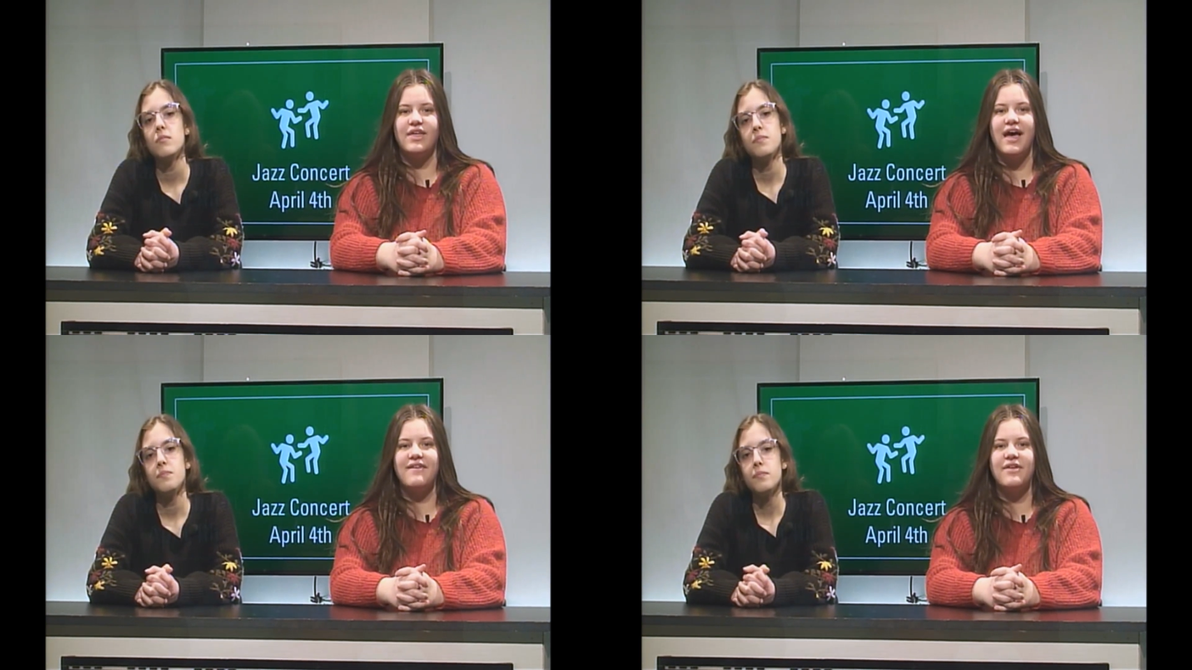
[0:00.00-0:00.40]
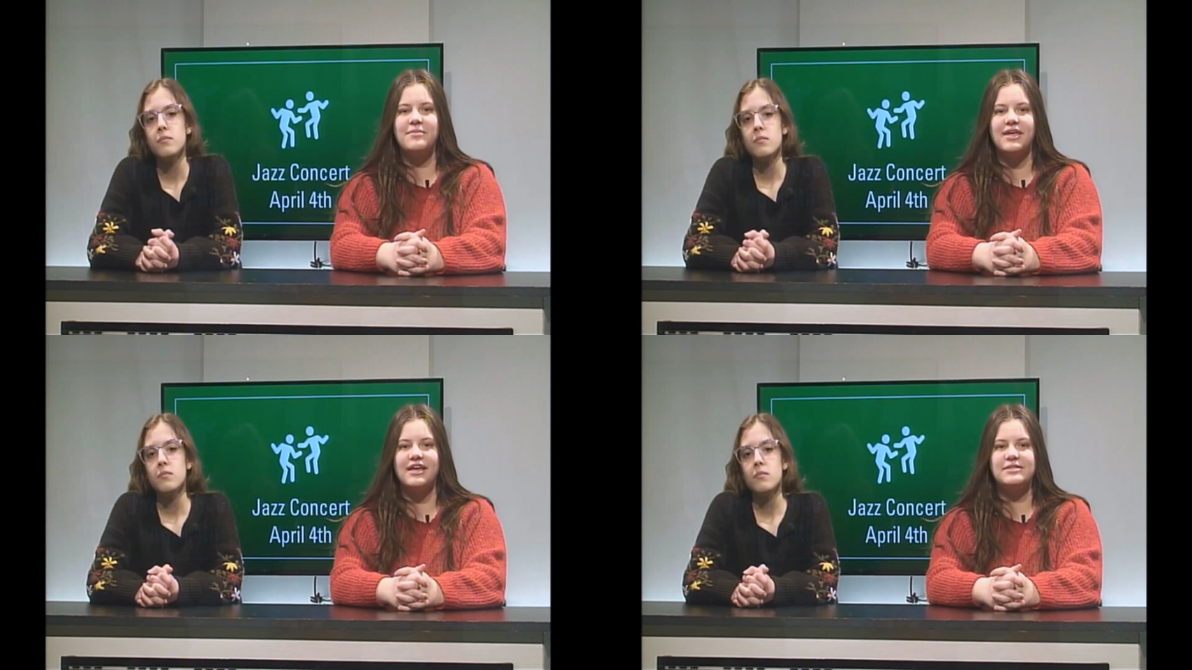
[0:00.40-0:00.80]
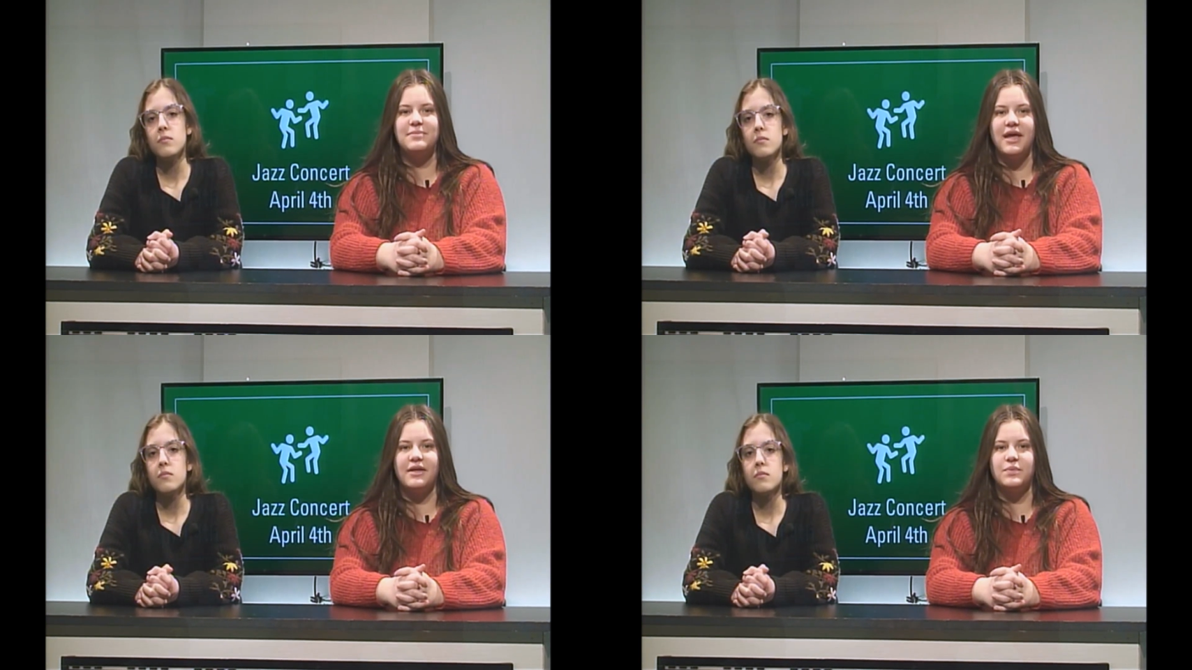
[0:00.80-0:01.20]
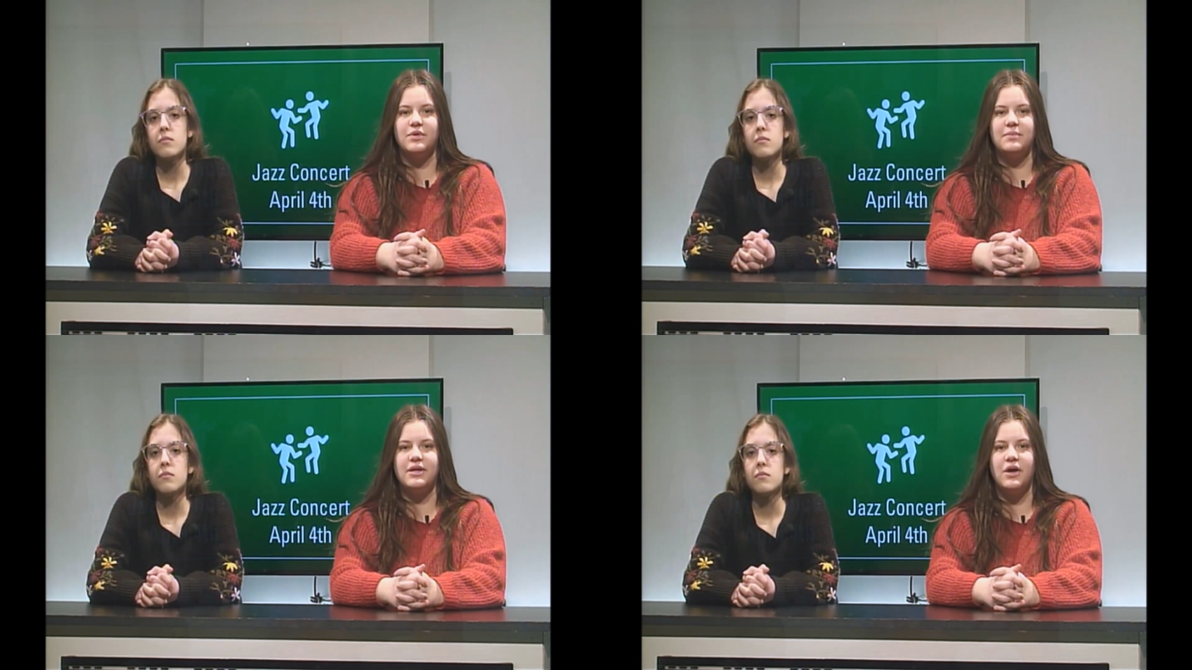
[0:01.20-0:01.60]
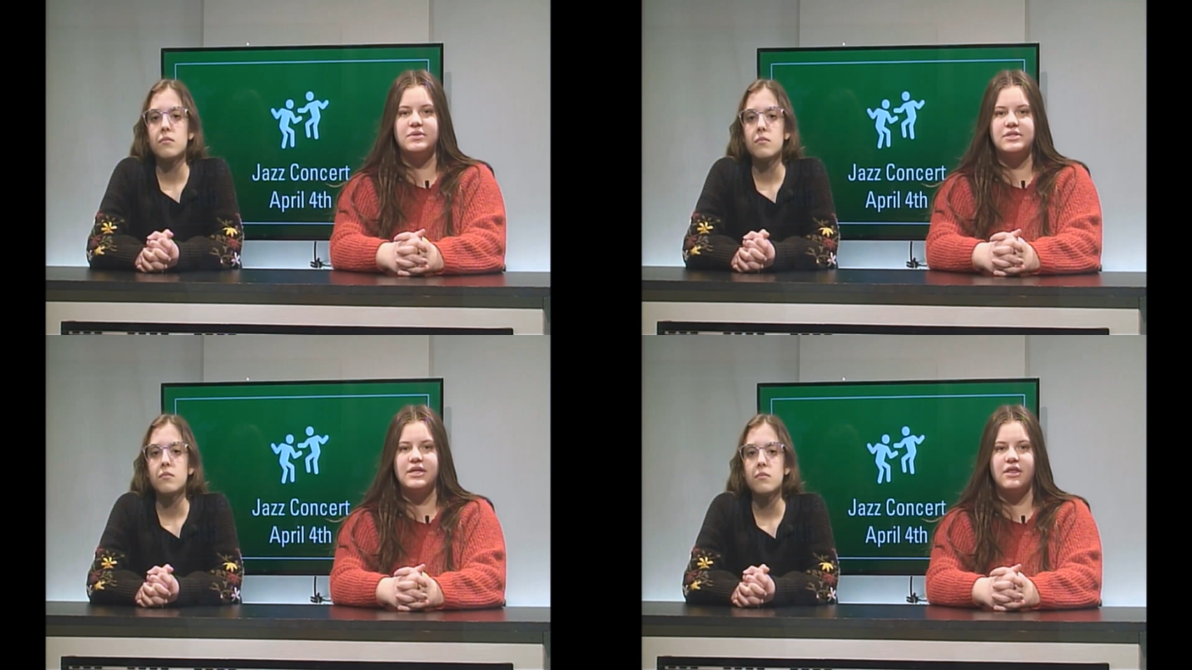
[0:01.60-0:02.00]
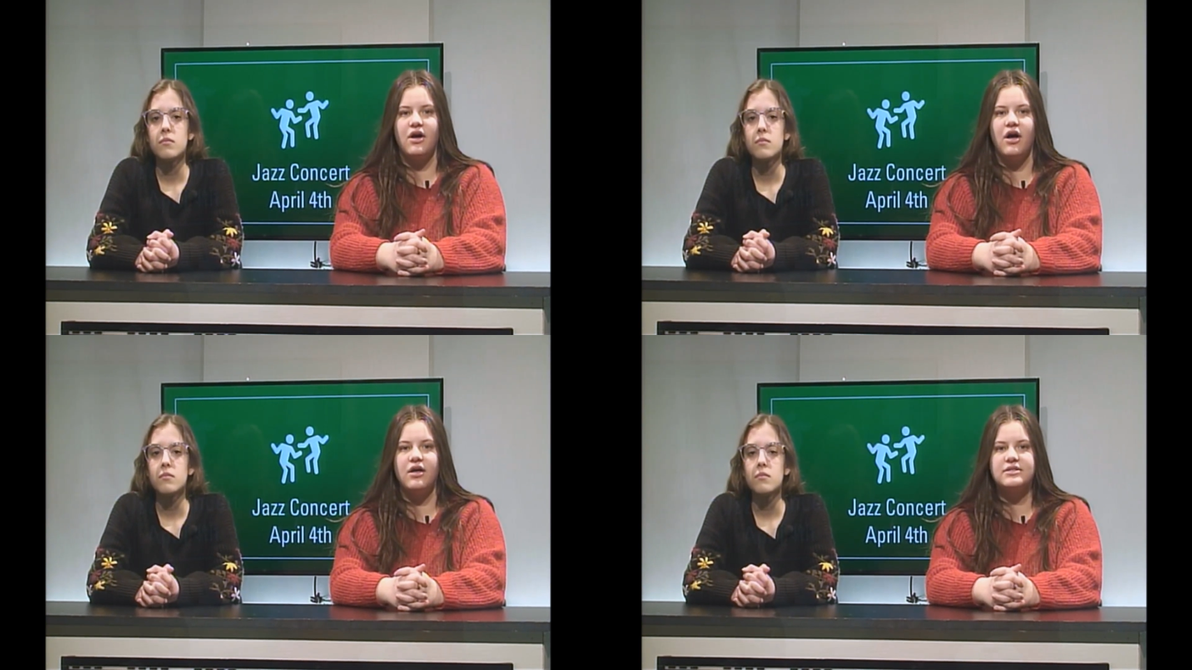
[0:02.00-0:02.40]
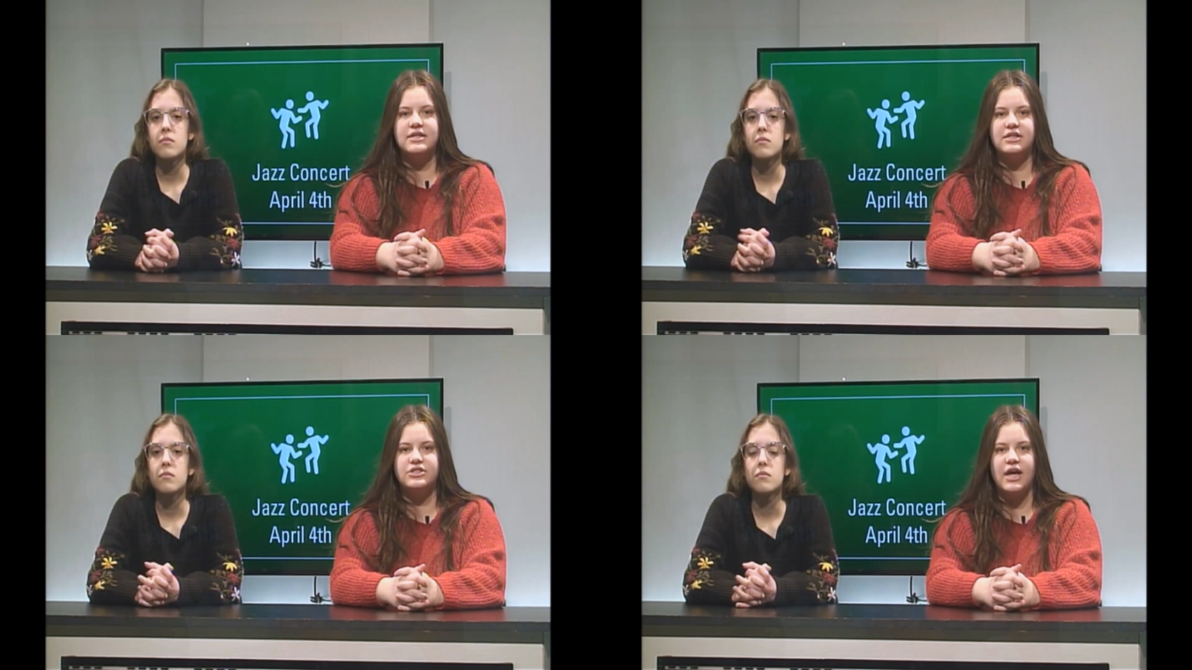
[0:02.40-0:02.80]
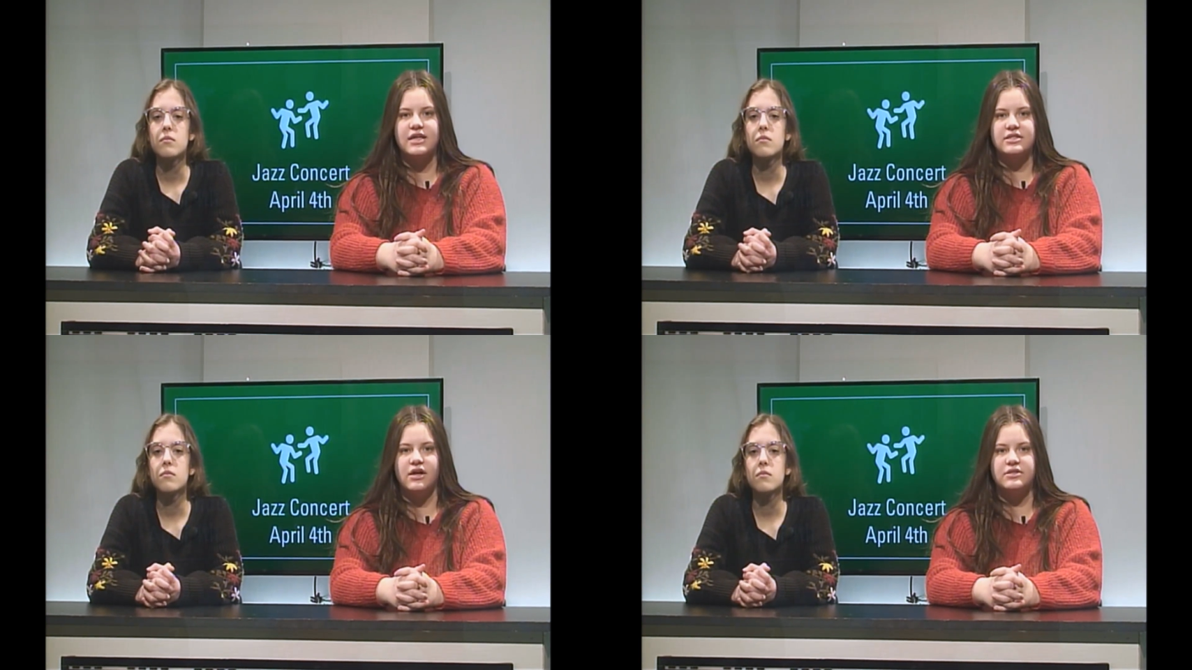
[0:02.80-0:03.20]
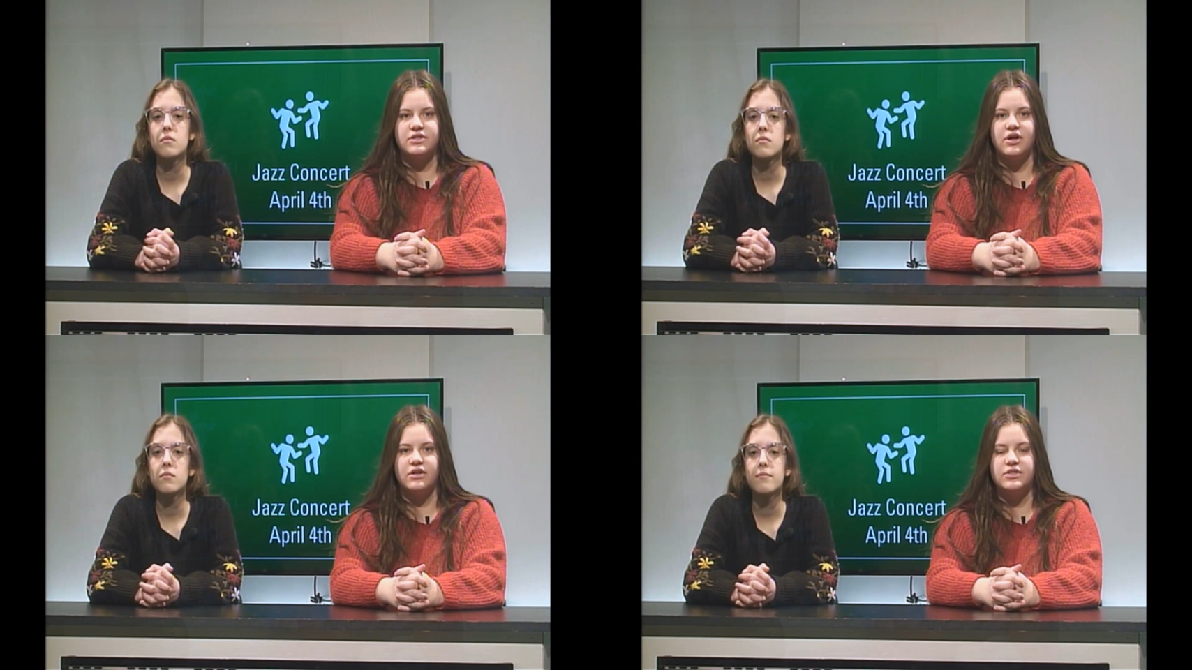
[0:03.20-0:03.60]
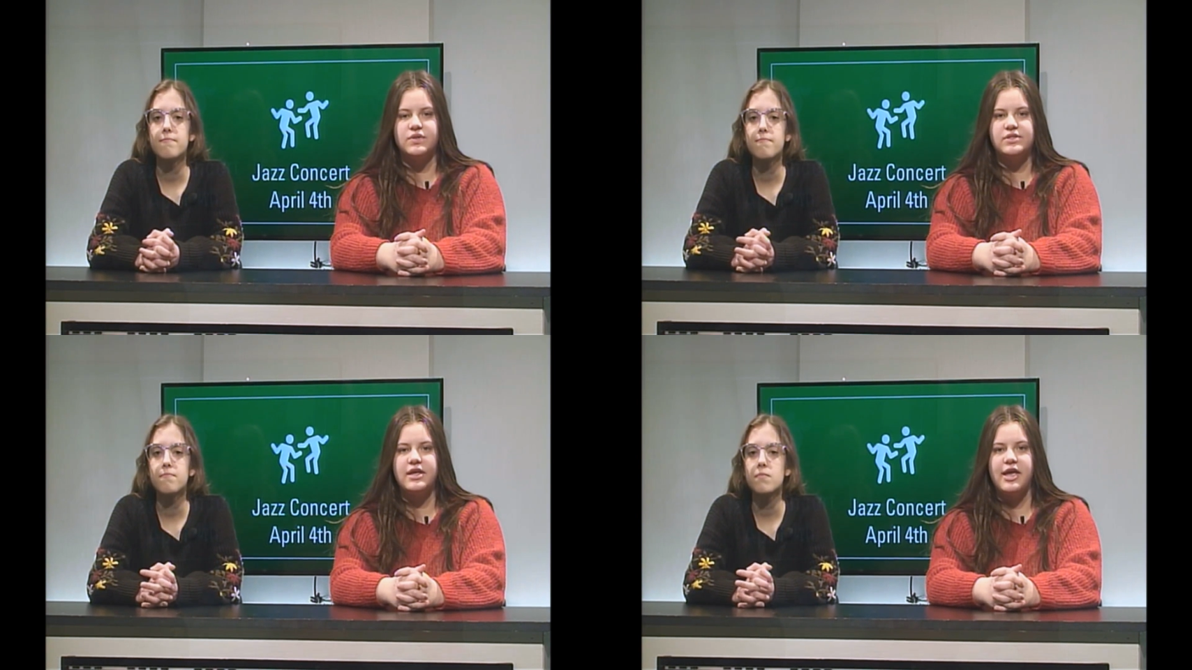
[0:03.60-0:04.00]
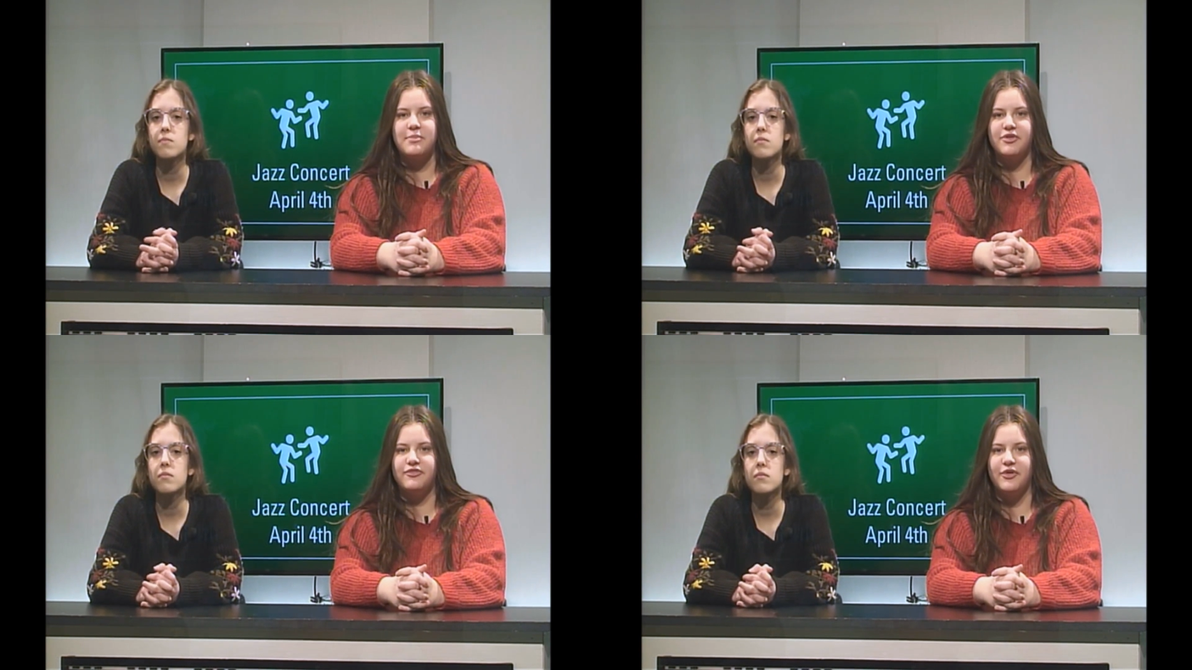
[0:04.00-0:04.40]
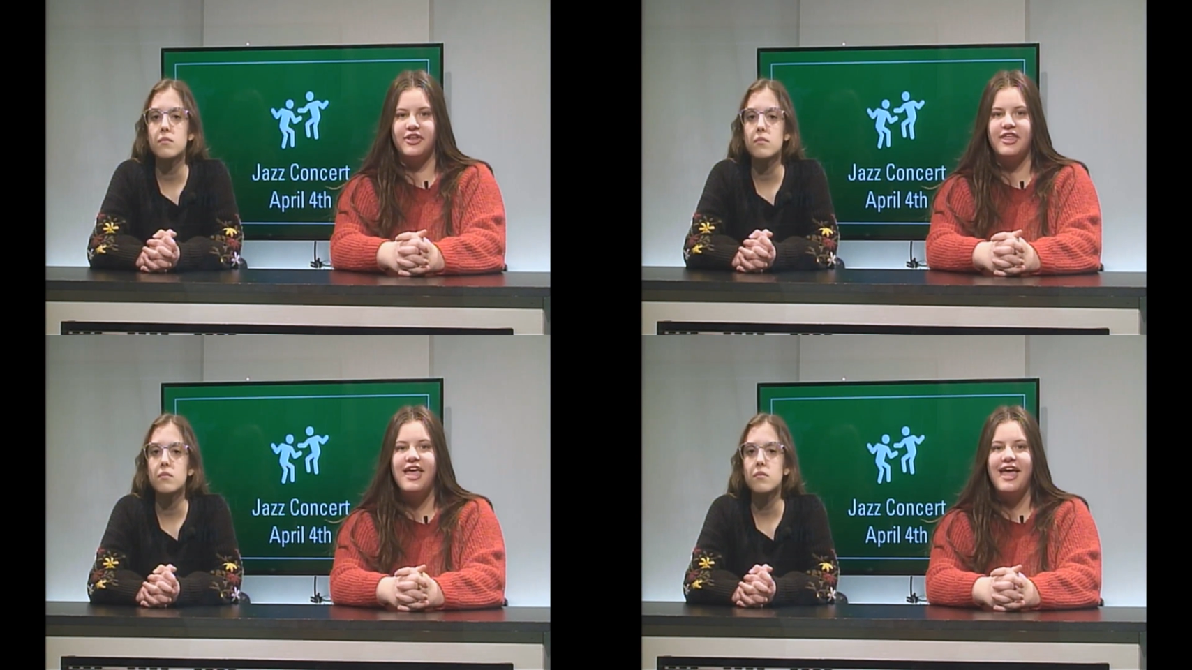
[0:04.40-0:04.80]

Speaker 1: The FM Kicks Band will be hosting the All City Jazz Concert on Tuesday, April 4th,